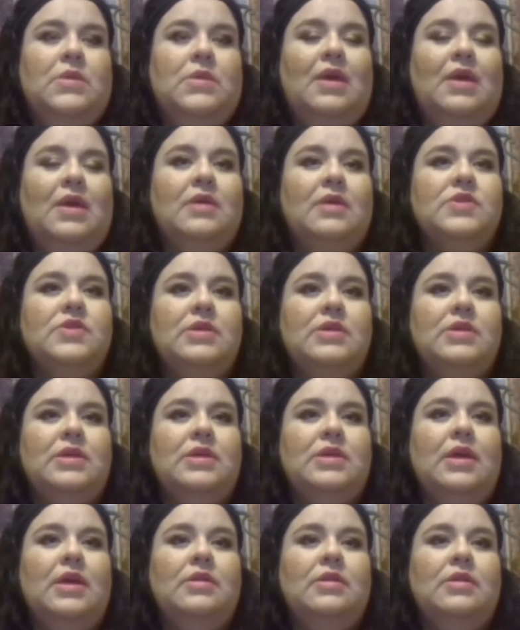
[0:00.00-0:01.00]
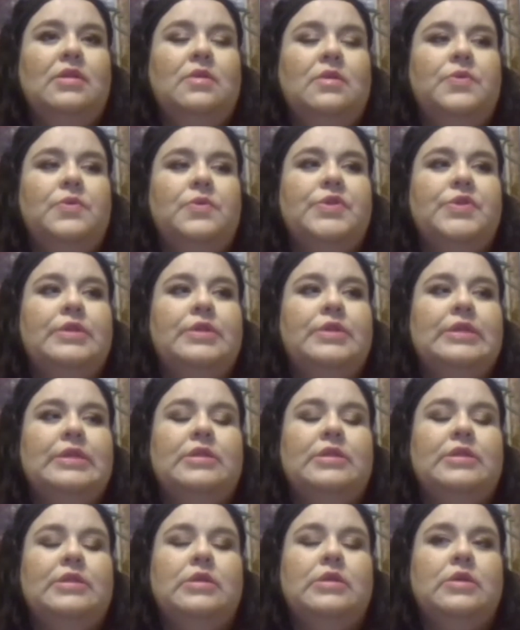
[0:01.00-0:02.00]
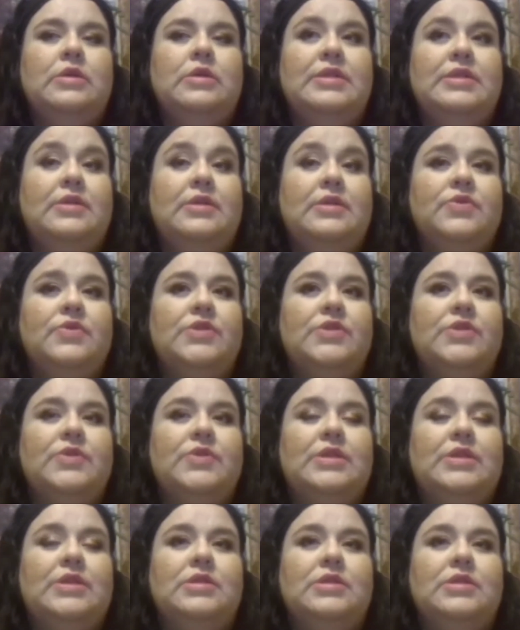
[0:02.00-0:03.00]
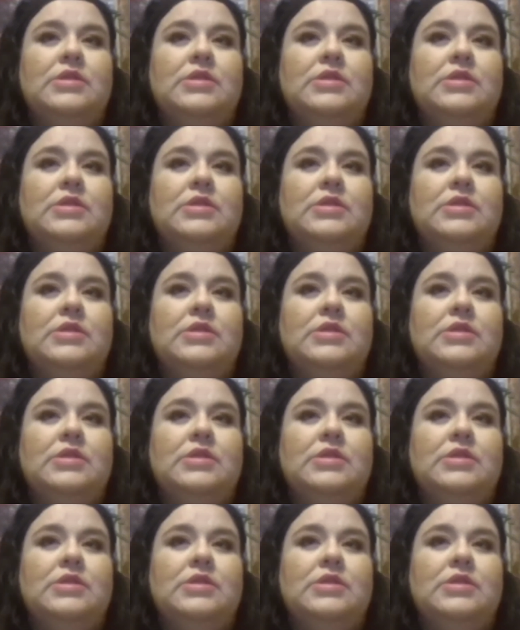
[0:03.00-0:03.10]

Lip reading: actually had the opportunity to attend retreat